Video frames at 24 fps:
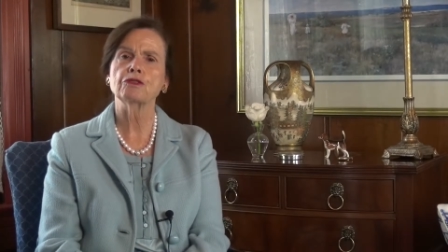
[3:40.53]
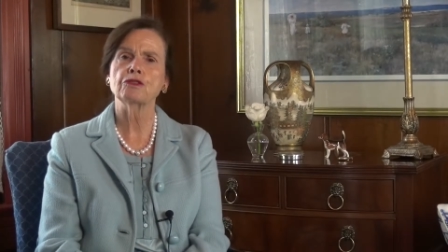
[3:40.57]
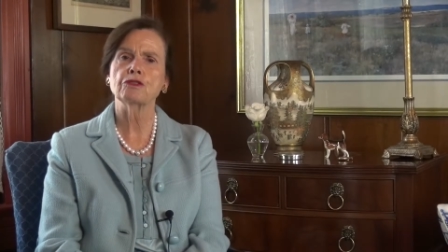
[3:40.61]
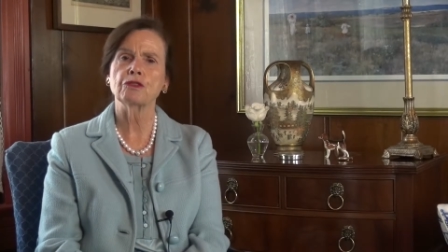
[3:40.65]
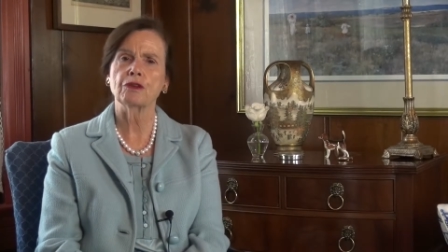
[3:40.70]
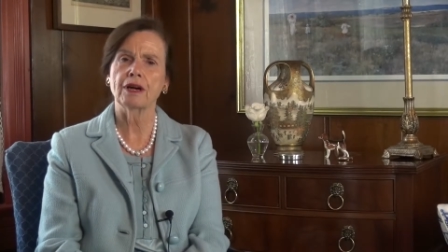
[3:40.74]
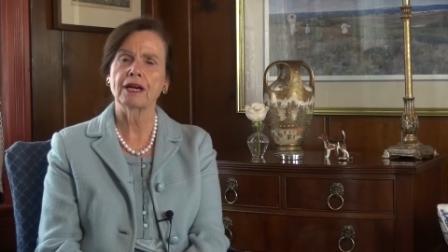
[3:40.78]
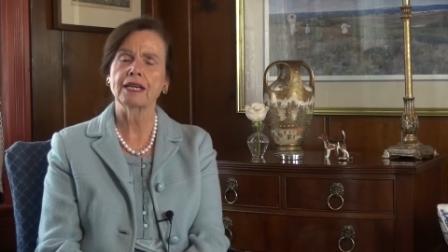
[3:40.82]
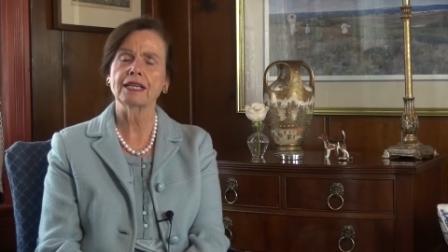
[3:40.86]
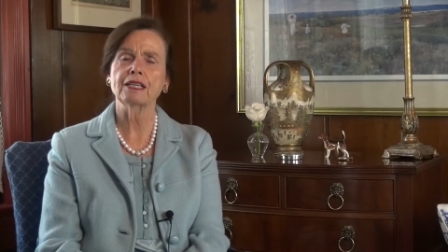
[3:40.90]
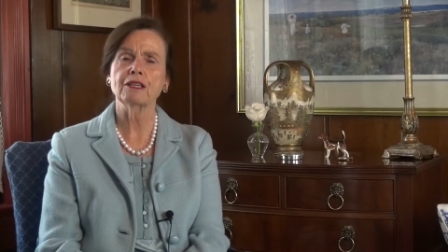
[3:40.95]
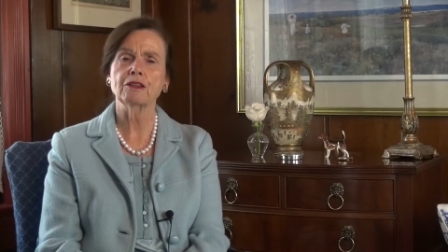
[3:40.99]

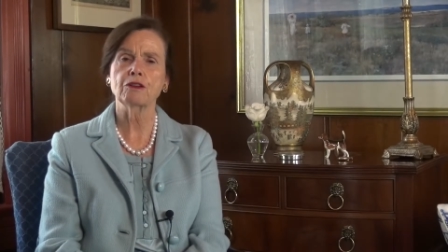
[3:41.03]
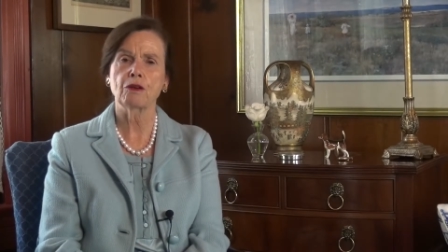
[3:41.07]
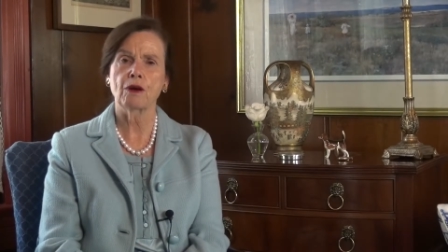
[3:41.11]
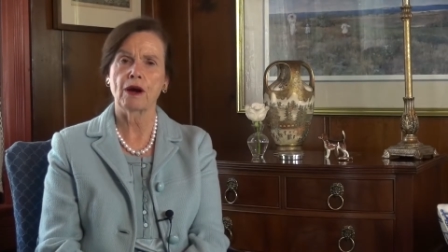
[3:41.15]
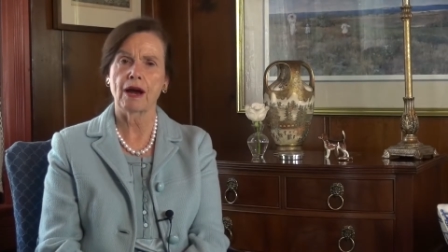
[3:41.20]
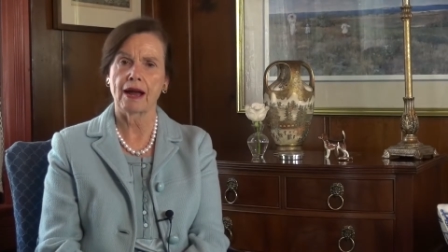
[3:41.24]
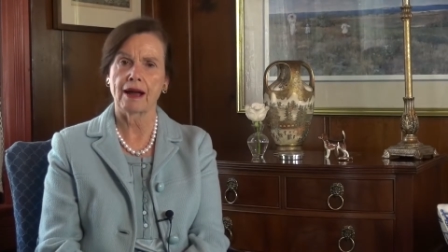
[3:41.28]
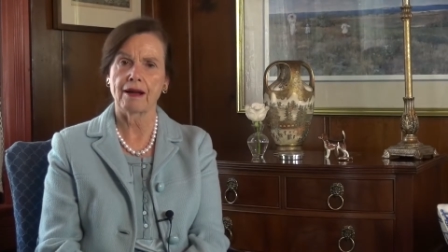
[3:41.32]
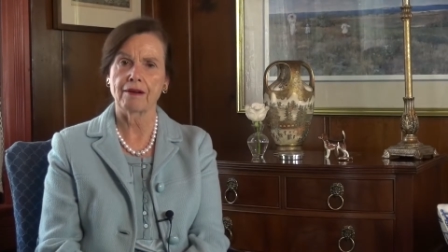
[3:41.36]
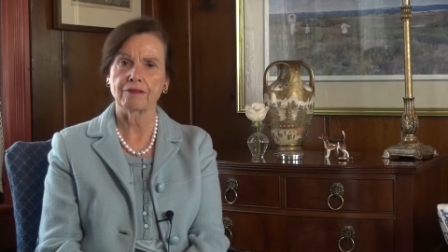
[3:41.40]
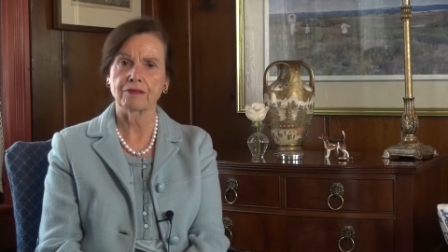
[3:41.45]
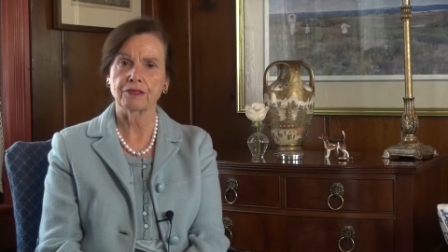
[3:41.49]
trying to
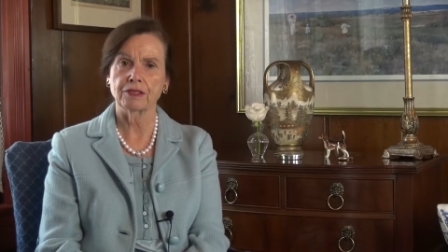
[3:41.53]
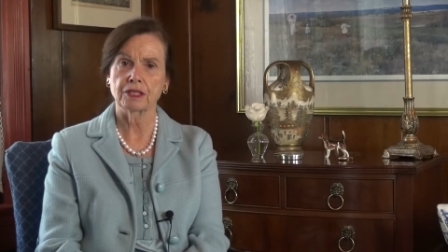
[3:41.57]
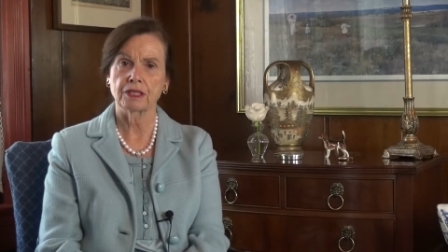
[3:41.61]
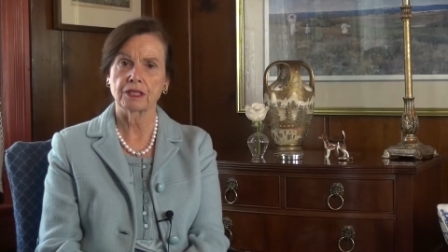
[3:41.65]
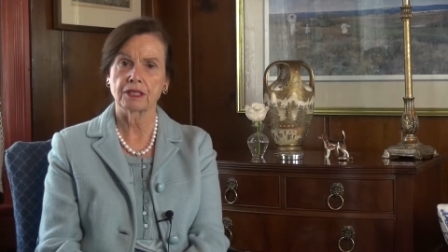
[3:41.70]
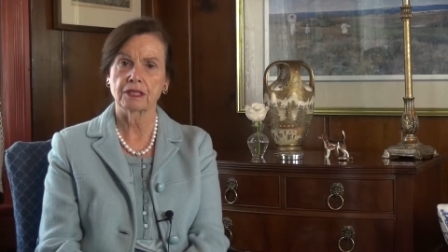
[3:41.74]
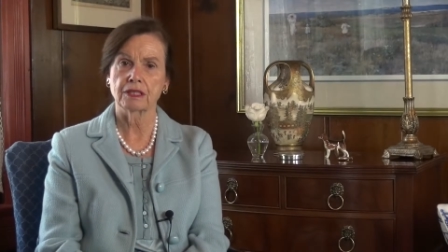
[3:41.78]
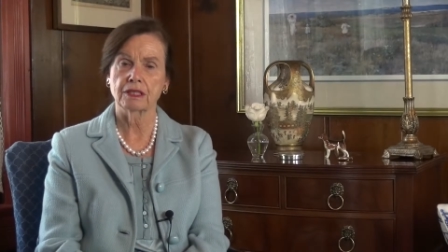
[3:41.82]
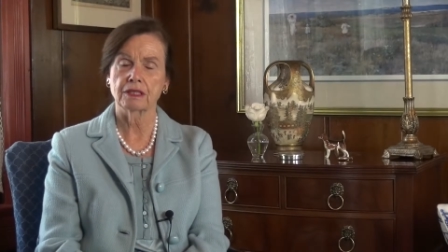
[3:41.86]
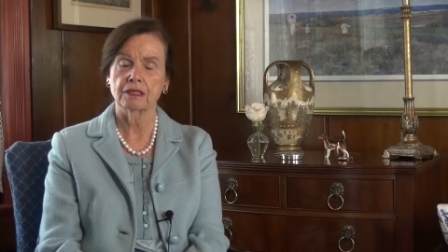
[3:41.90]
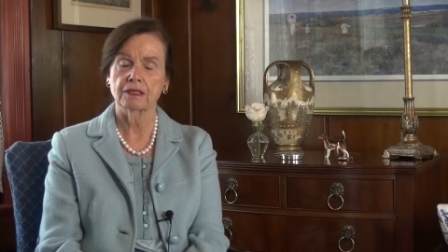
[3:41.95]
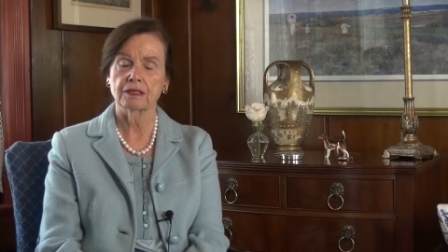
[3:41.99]
craft
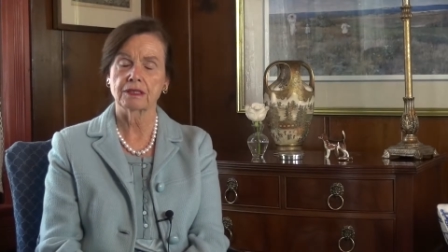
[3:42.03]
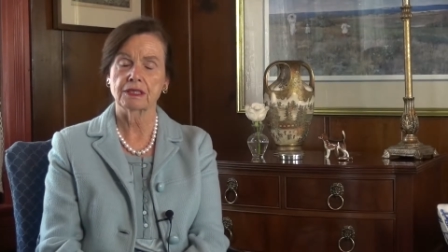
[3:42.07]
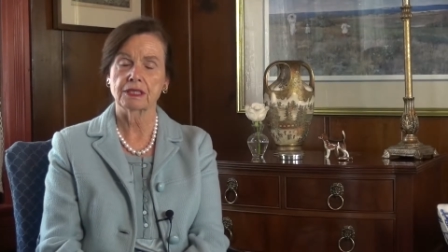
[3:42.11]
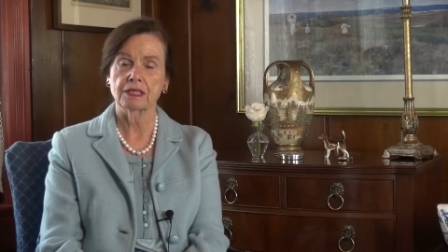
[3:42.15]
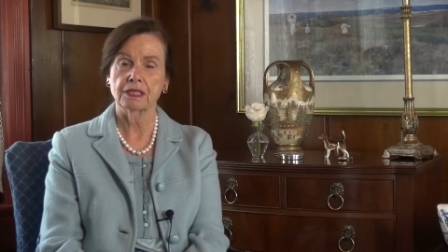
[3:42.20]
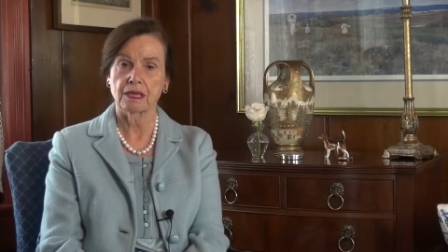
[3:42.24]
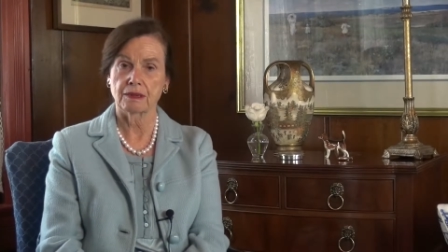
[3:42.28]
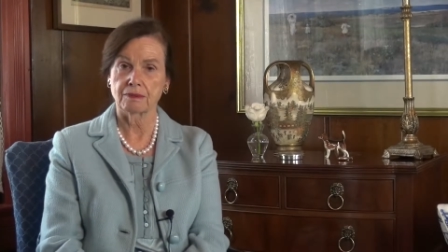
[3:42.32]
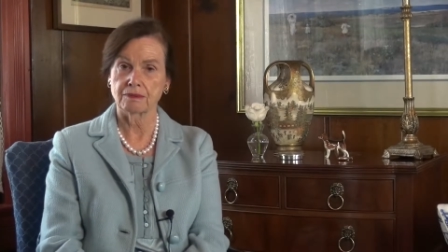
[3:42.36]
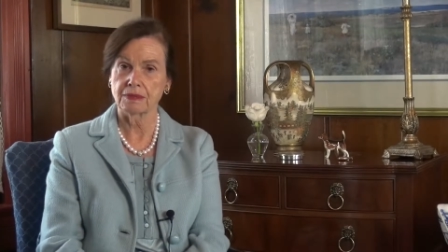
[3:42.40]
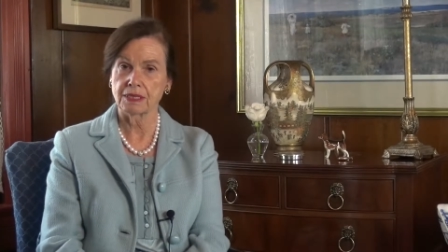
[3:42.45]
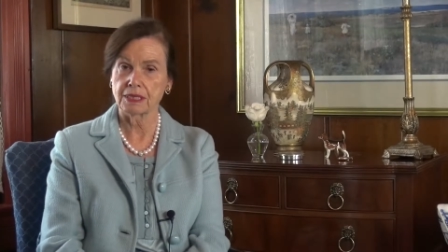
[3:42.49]

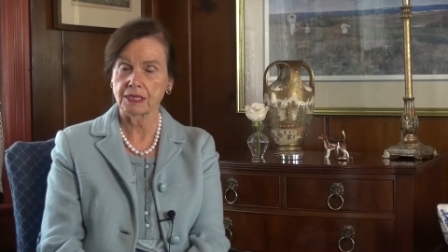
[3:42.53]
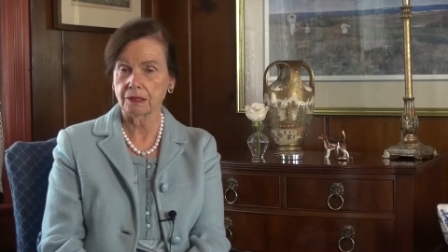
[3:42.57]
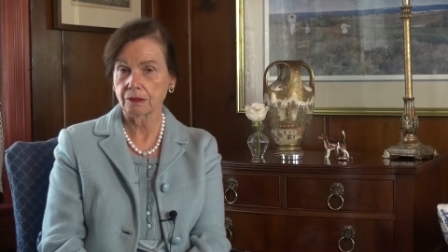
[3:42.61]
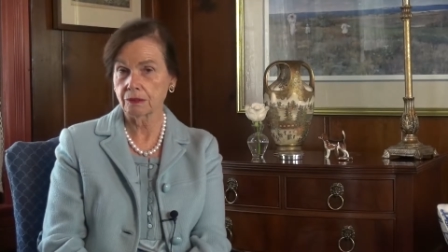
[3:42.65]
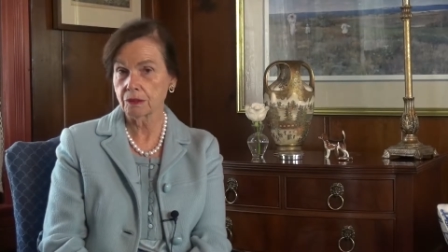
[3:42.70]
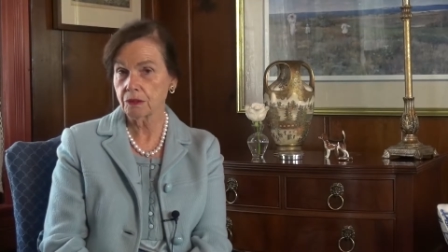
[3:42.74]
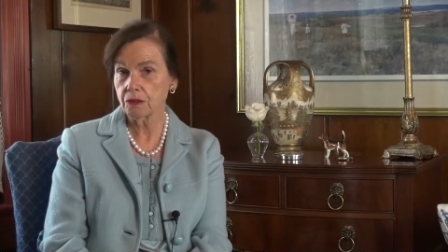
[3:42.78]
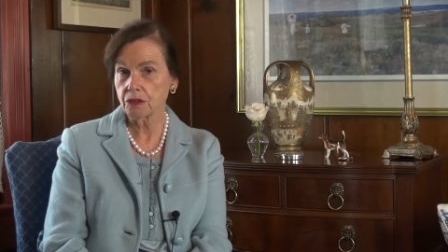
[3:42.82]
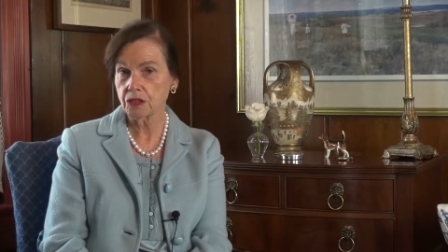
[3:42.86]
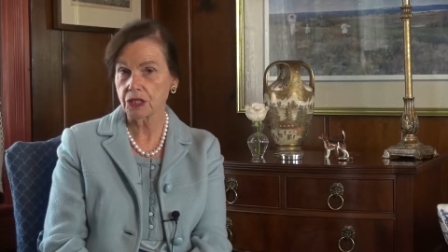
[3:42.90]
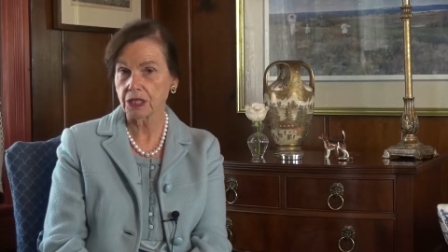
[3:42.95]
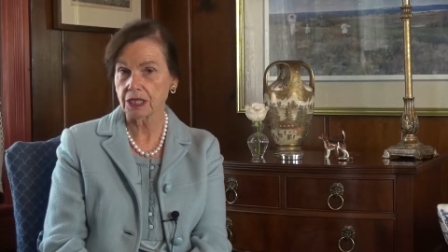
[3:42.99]
some
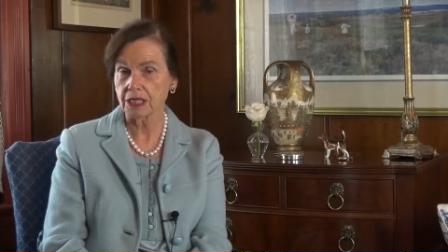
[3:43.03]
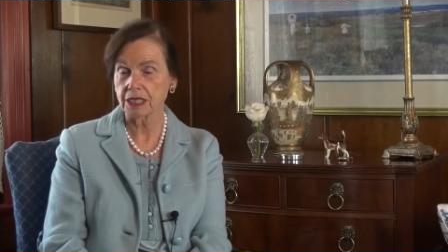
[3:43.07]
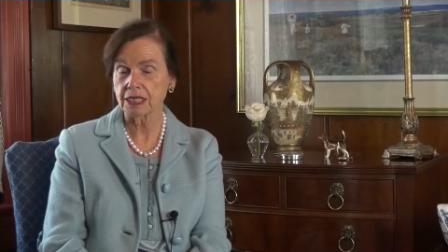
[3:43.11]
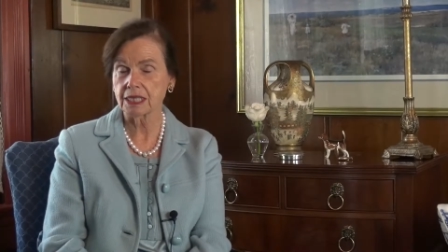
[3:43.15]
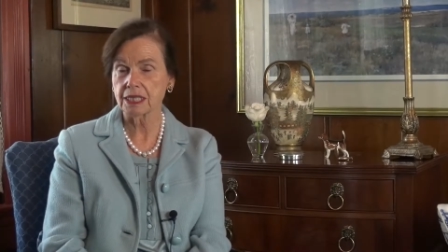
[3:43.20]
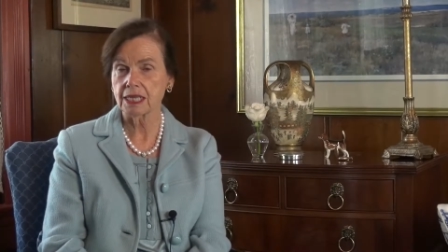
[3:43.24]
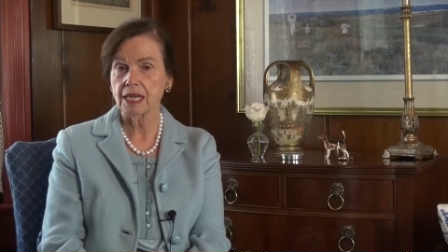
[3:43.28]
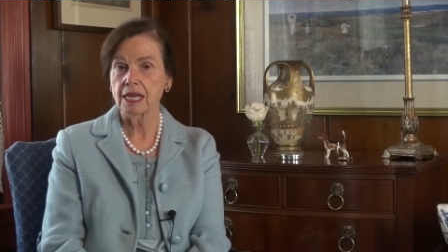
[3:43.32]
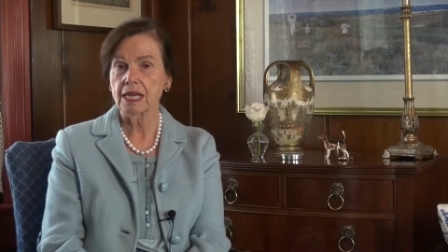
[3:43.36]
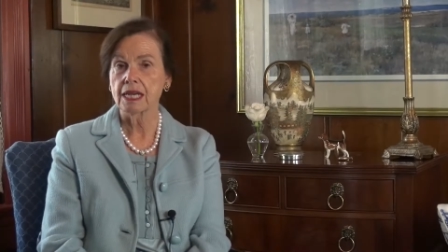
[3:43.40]
solutions.